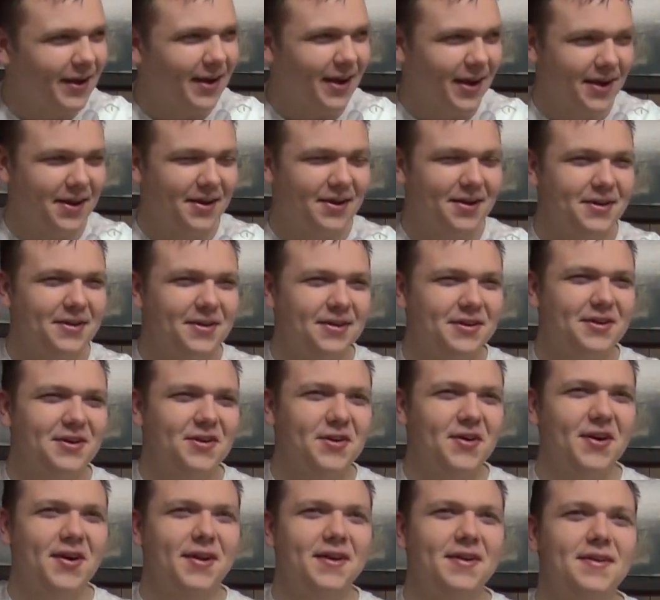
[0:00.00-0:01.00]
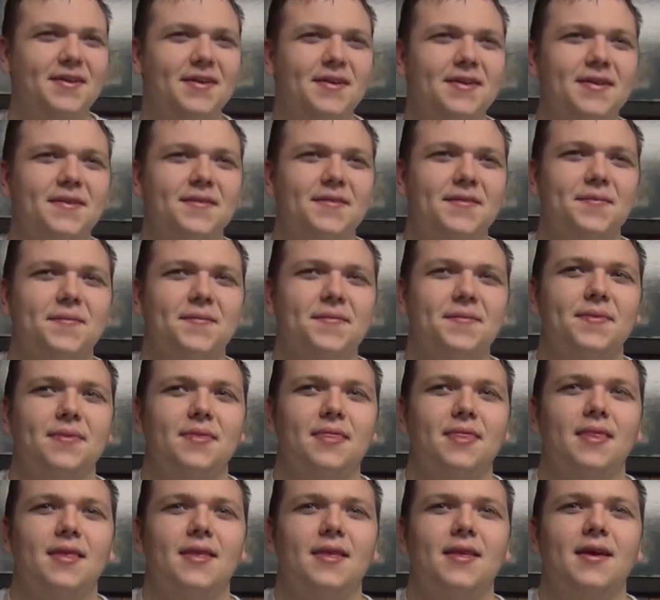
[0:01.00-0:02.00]
yeah, I couldn't do it.
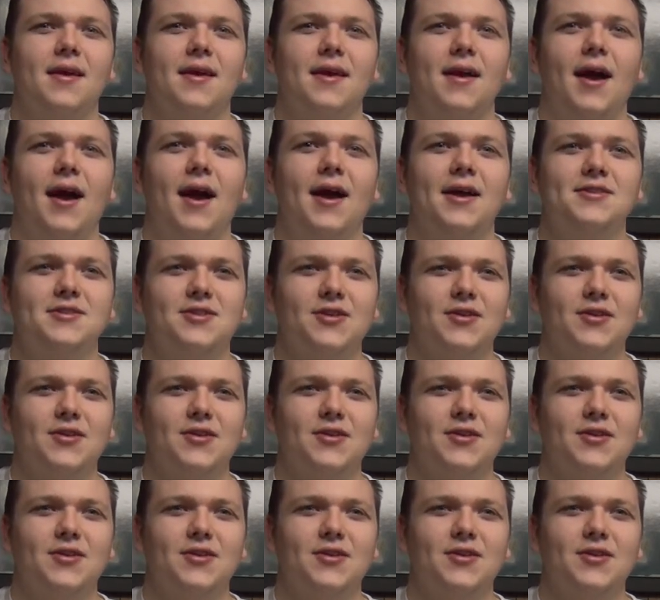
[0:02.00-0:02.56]
And